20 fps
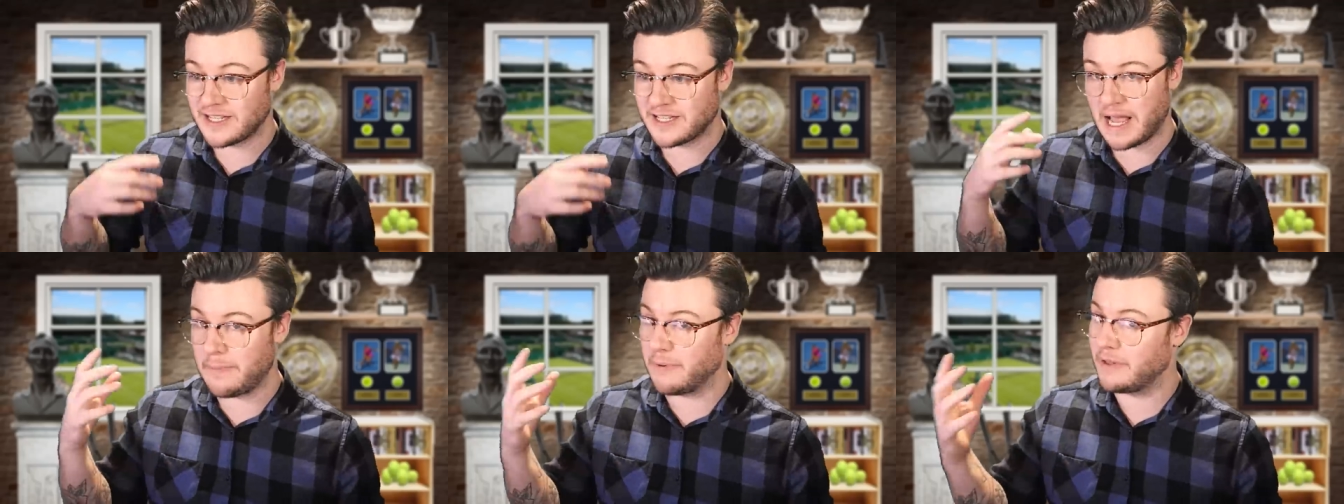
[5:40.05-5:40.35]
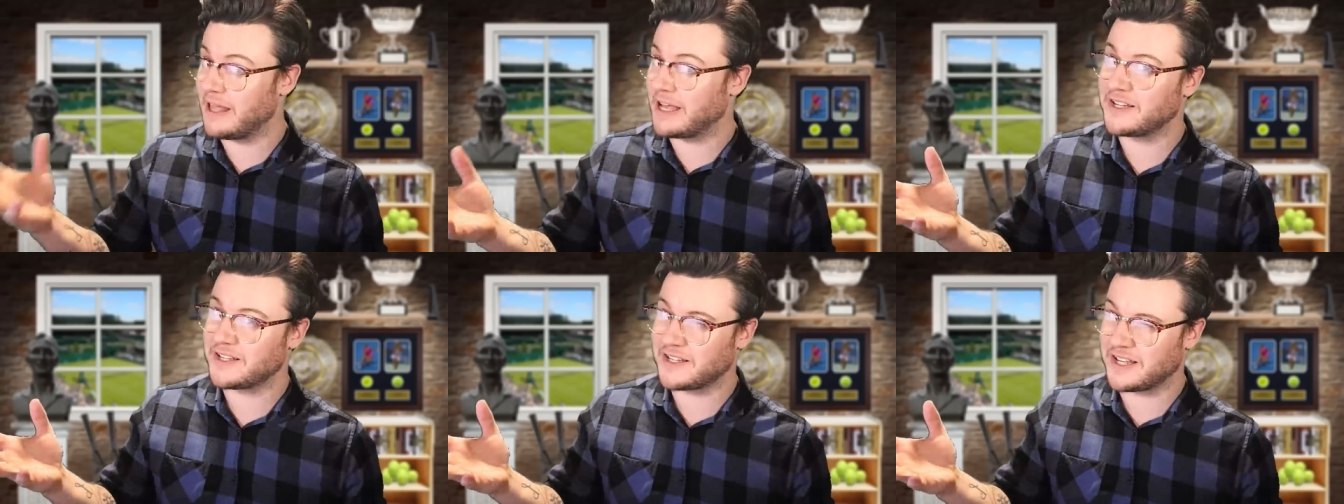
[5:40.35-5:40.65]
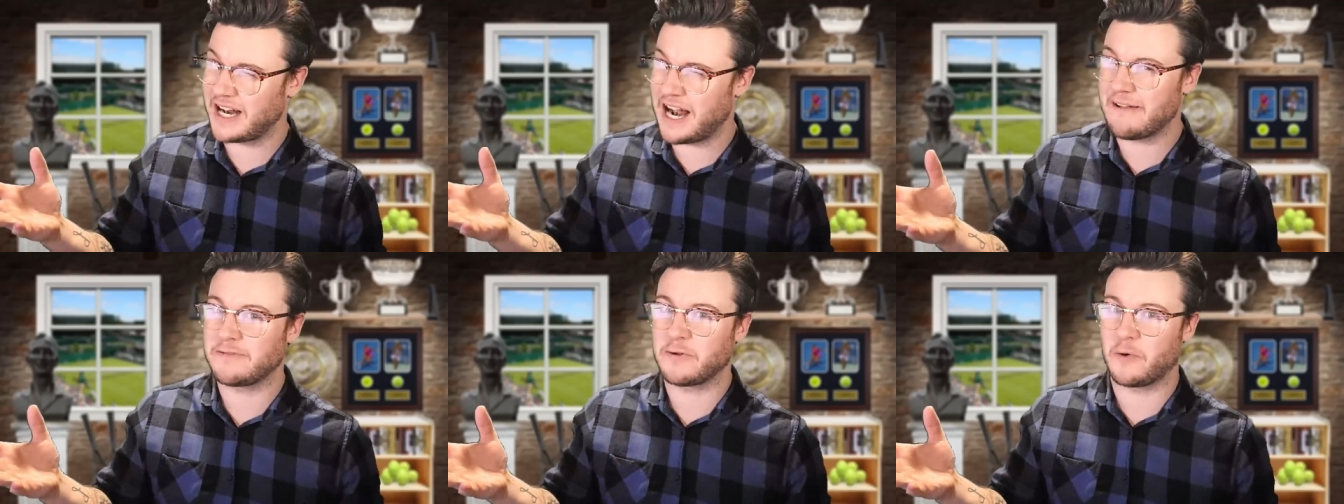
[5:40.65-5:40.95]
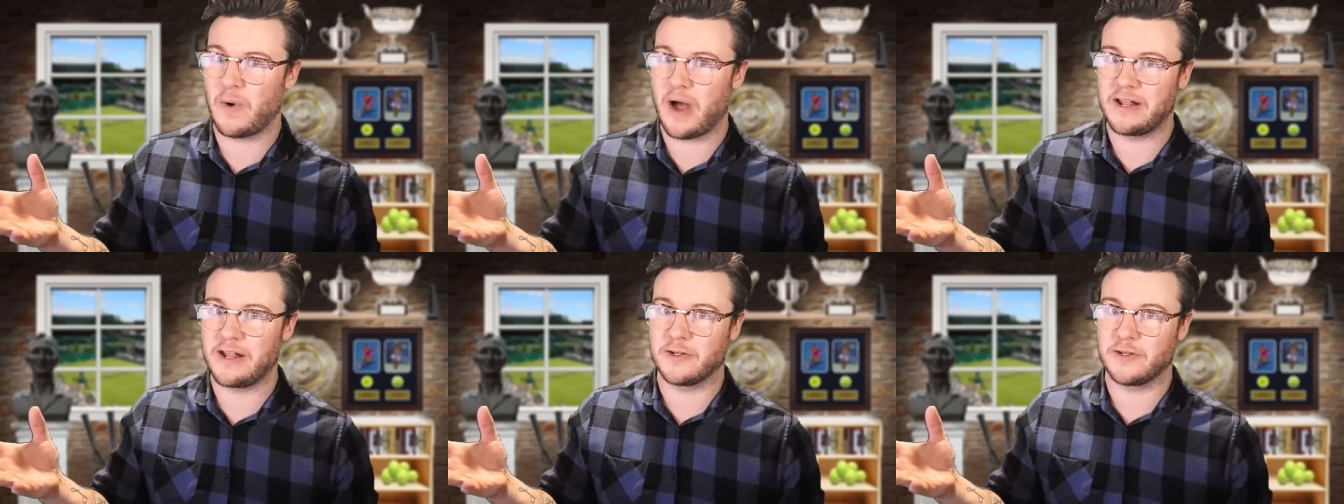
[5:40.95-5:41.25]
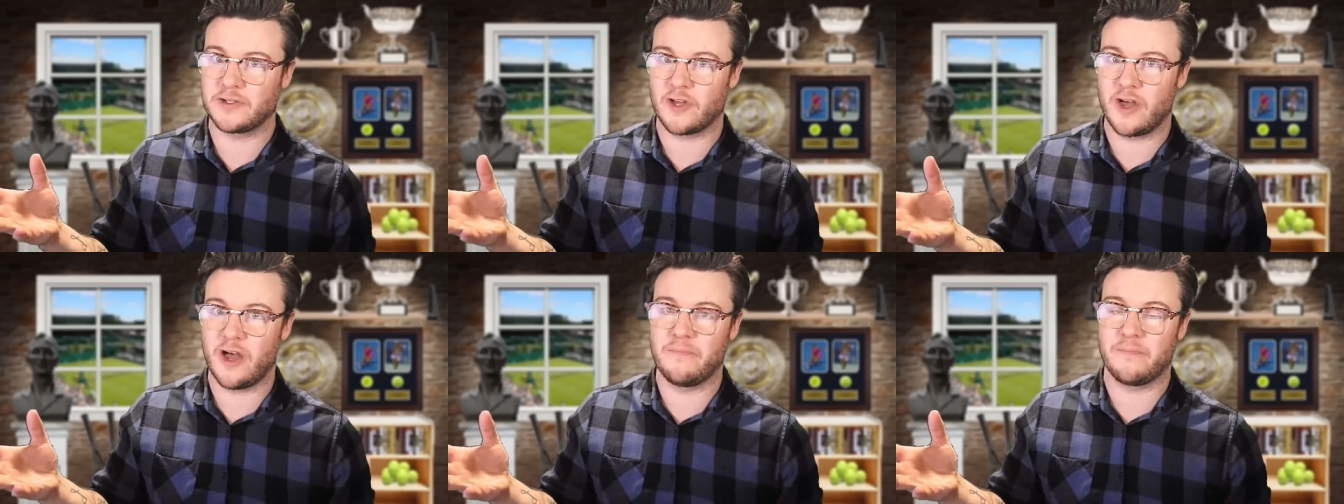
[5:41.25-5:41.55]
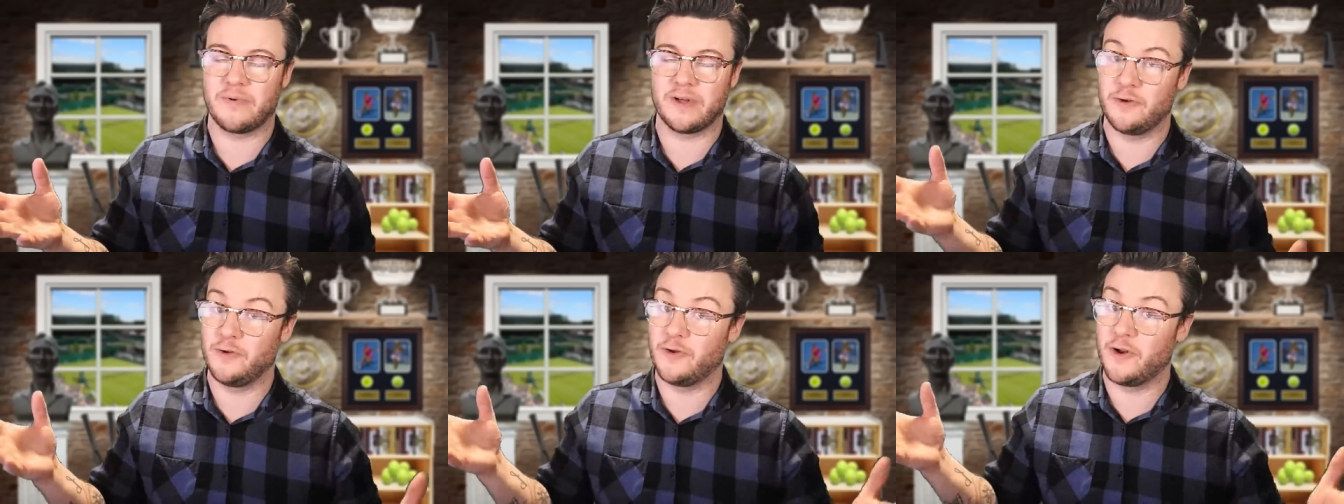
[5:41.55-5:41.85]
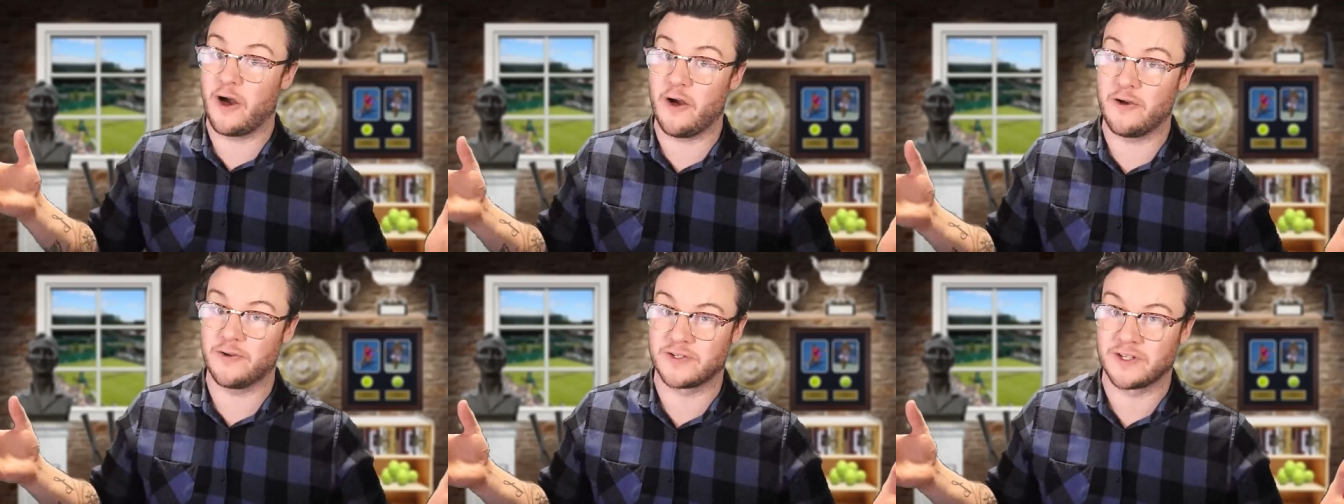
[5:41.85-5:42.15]
Sabalenka's going to have to wait her turn, but who
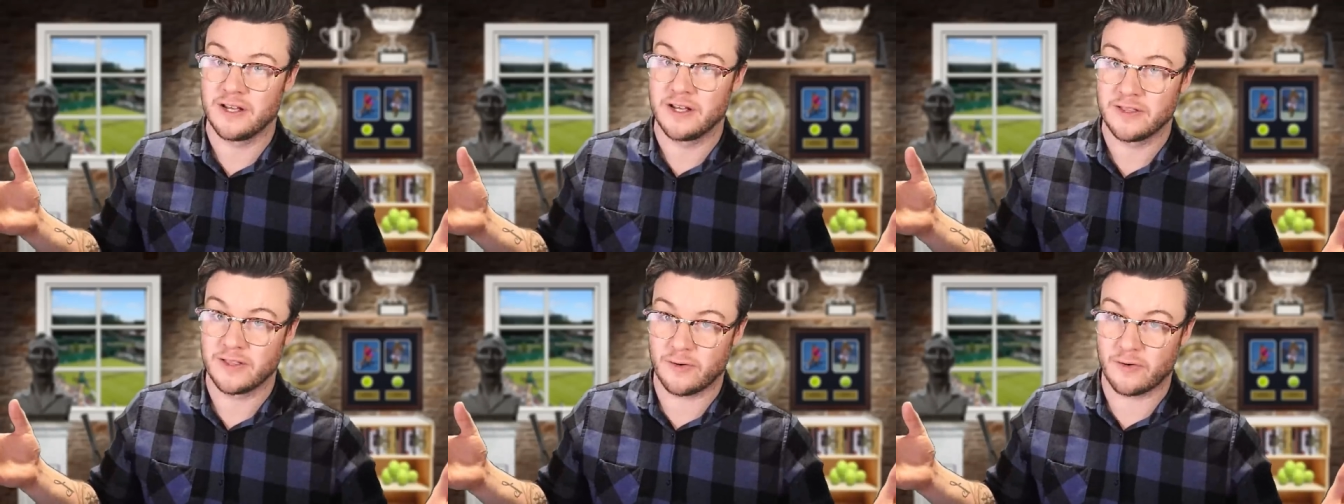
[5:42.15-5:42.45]
knows?